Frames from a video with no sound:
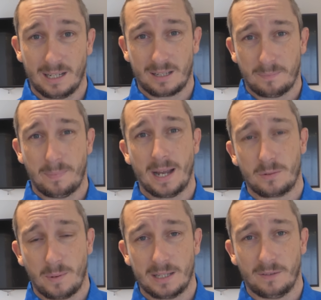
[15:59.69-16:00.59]
That's the
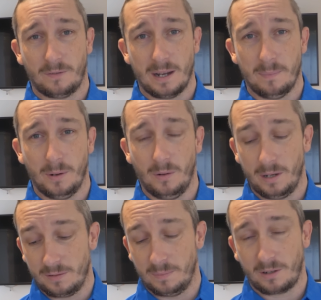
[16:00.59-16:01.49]
best way to fit a ball,
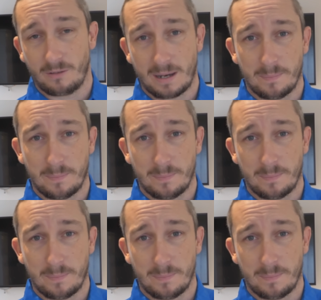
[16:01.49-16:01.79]
is from the green